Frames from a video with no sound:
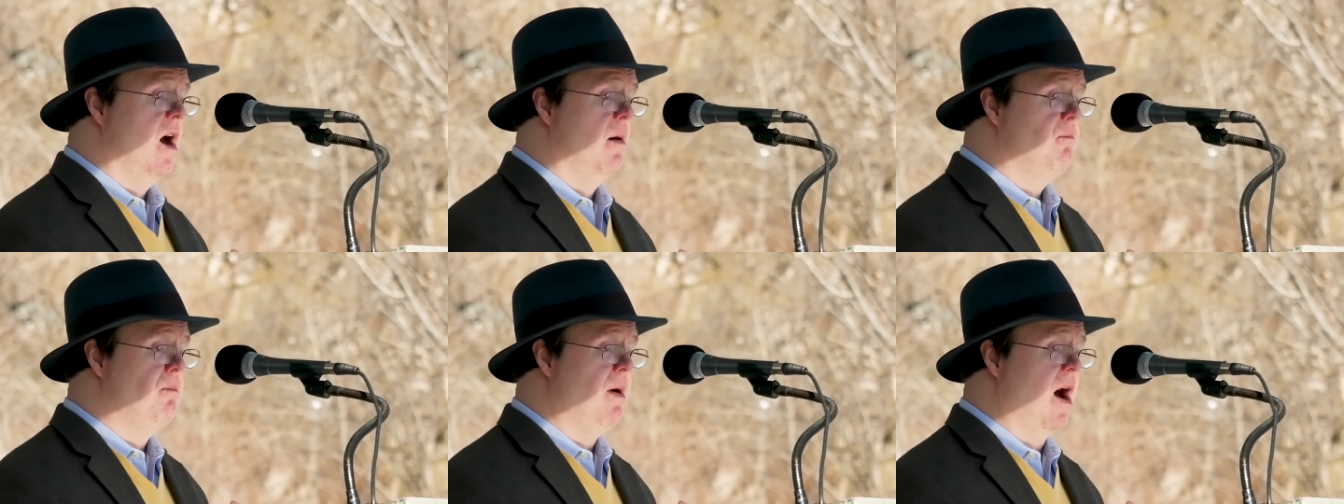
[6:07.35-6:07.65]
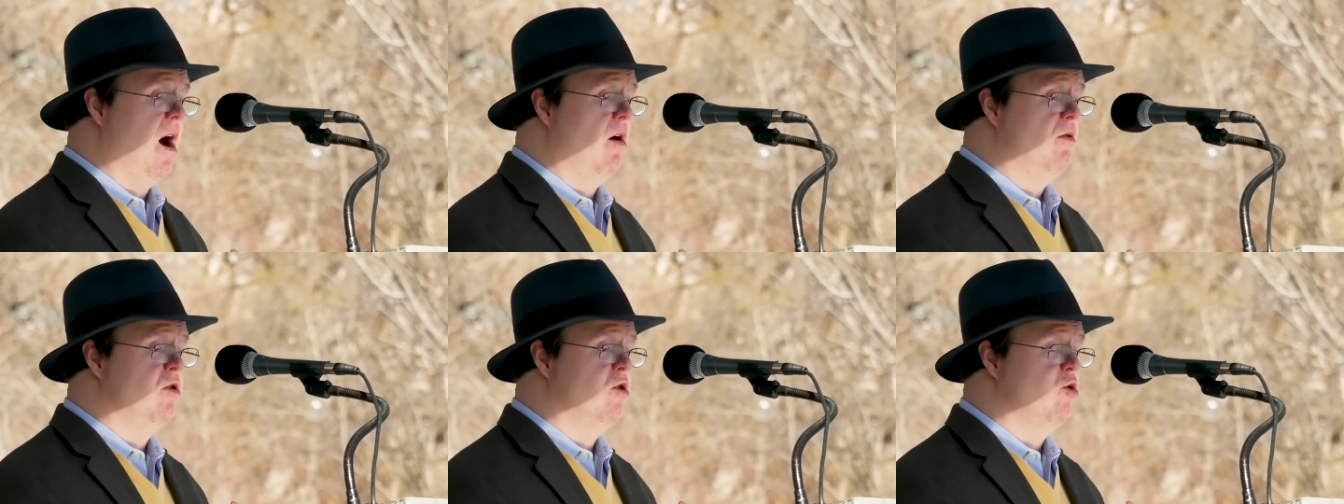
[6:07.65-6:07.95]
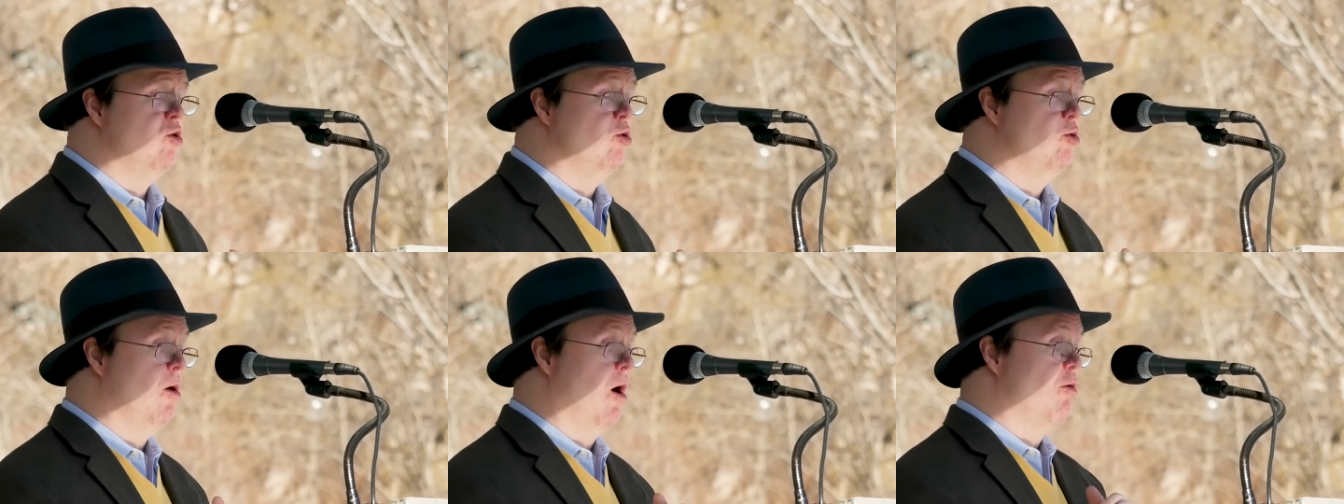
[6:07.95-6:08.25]
bound
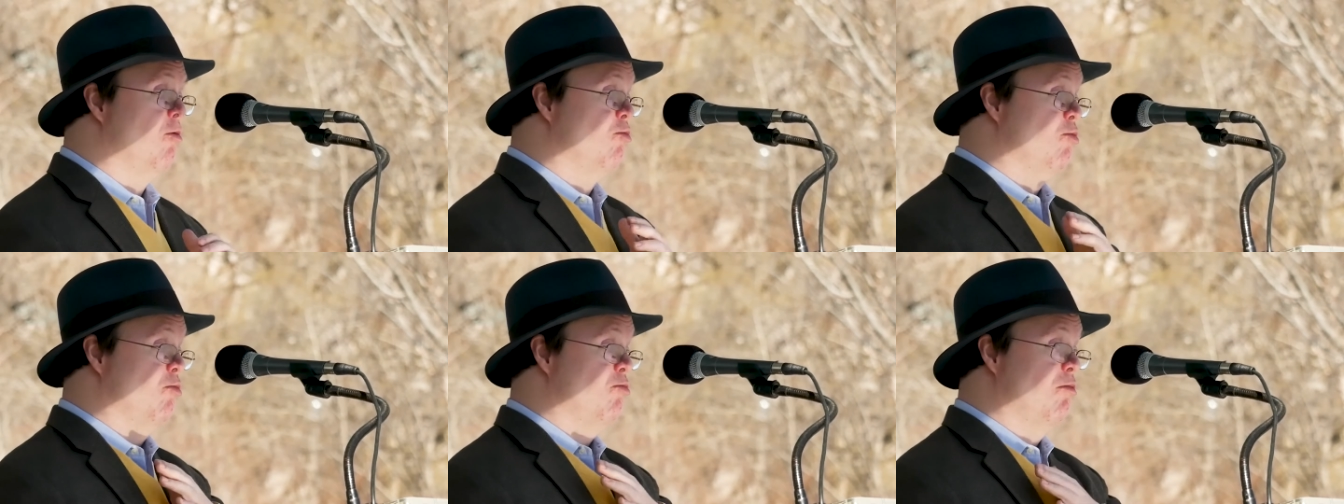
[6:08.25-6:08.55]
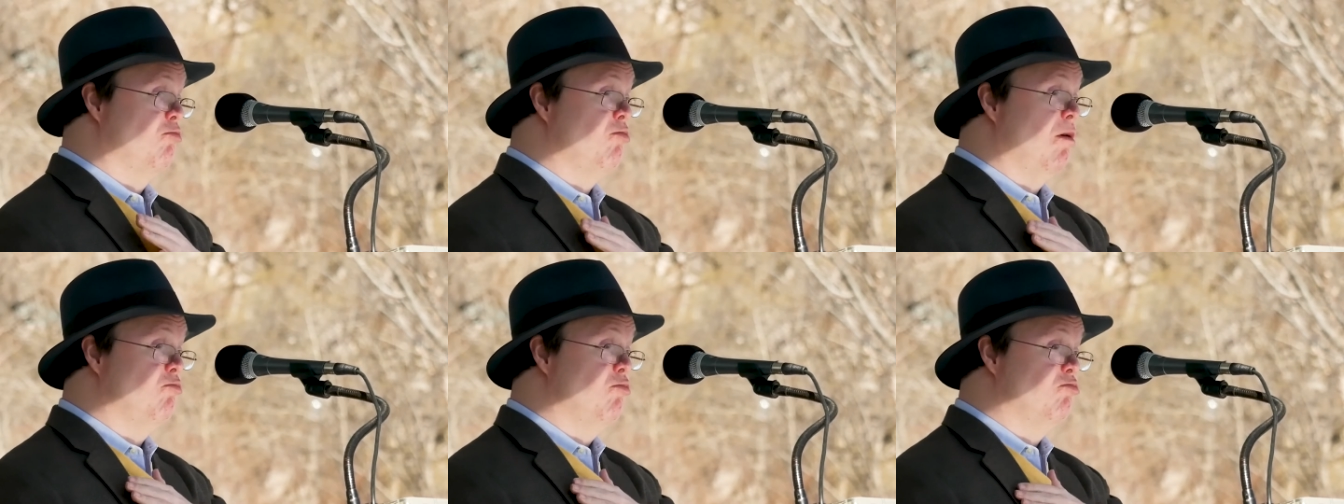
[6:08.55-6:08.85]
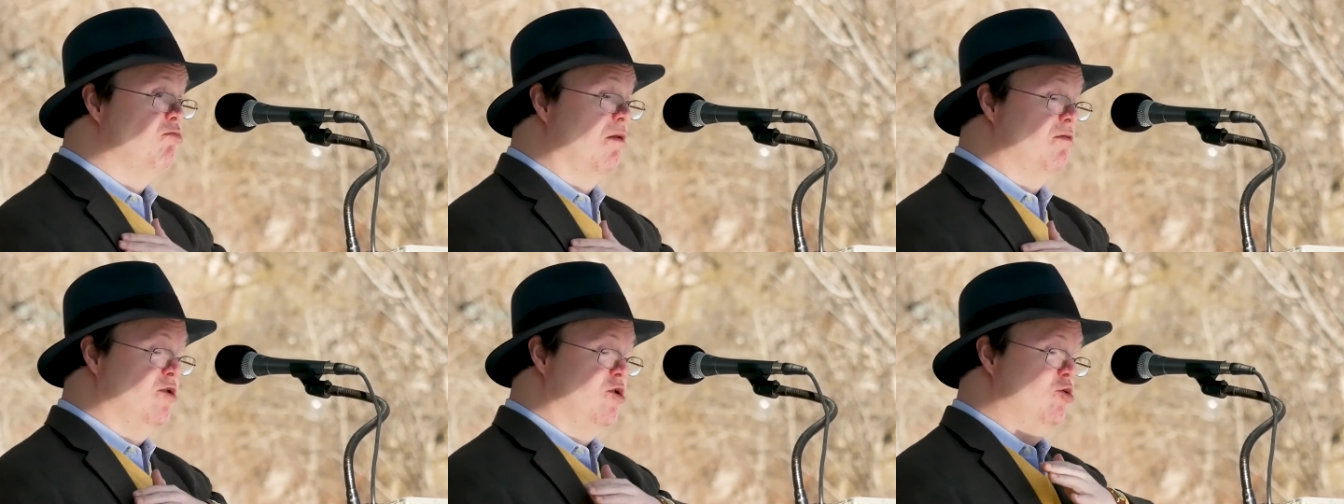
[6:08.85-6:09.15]

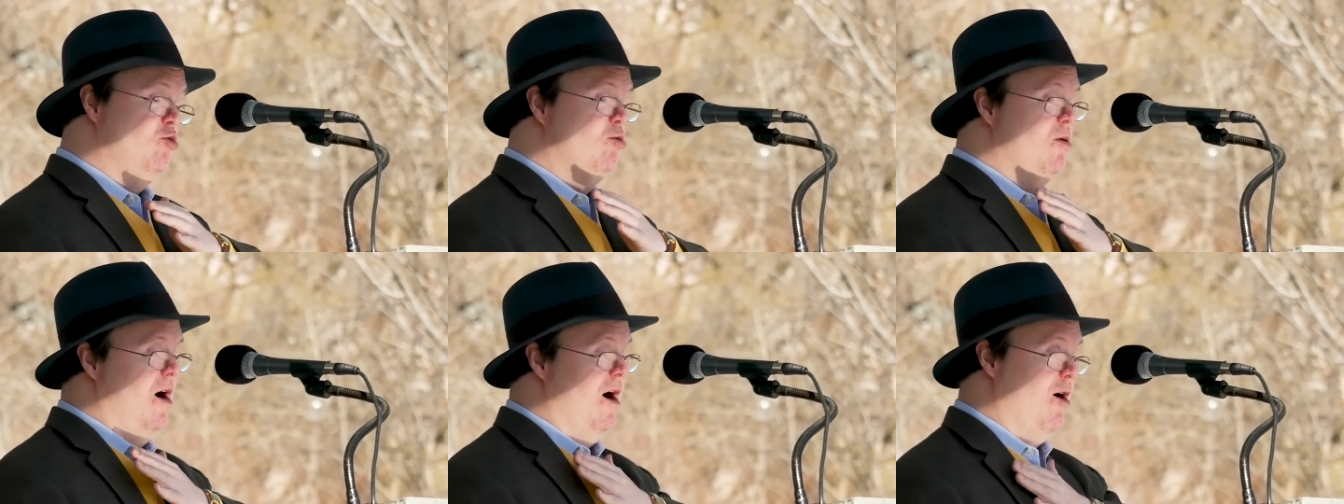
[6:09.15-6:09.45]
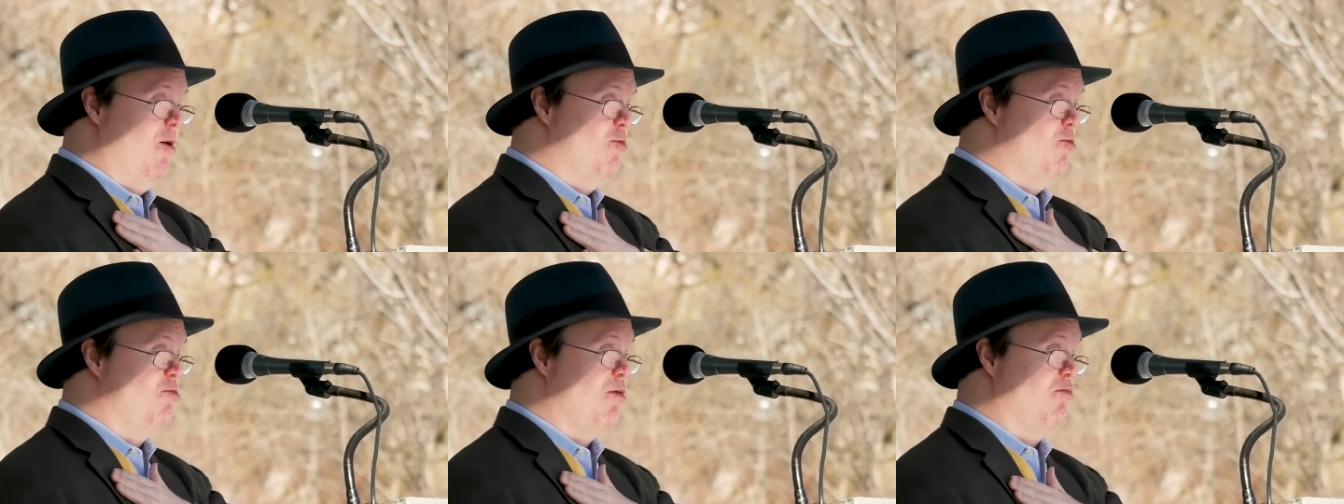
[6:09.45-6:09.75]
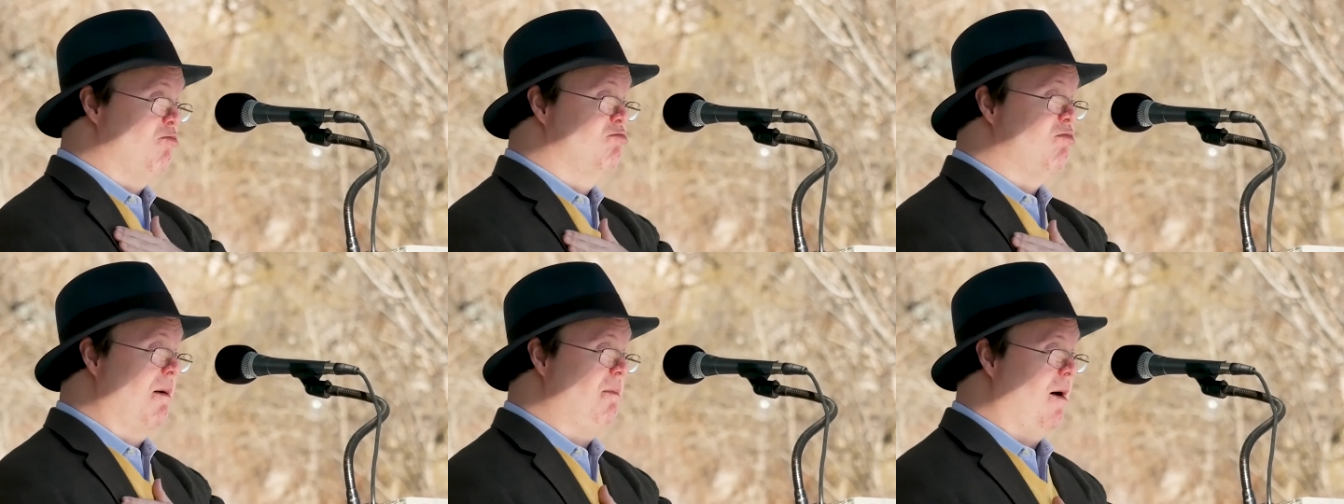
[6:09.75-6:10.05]
to, to uh,
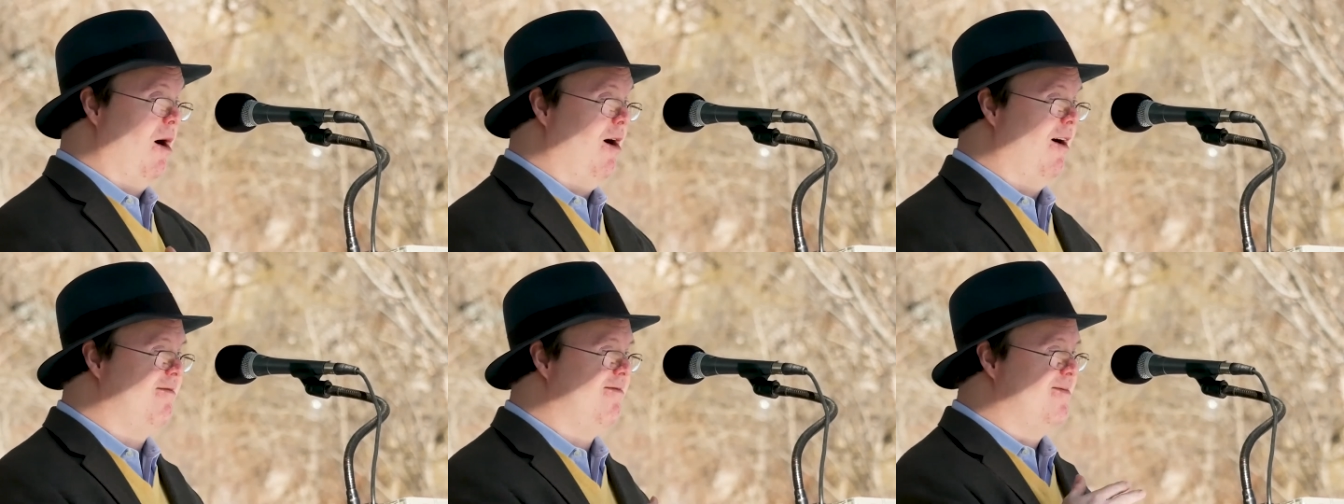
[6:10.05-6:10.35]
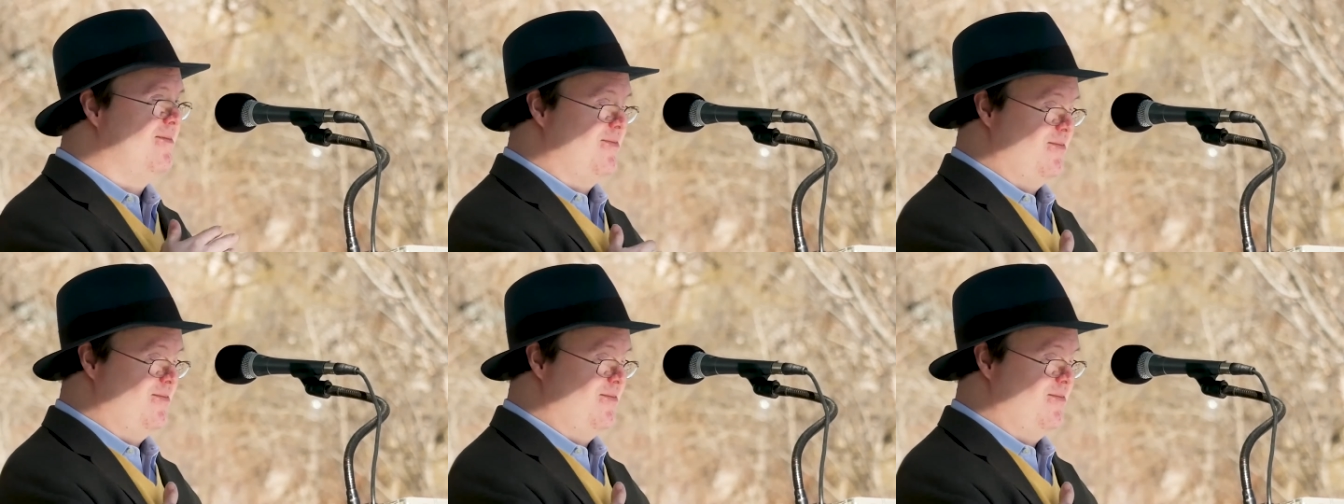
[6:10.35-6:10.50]
rub off.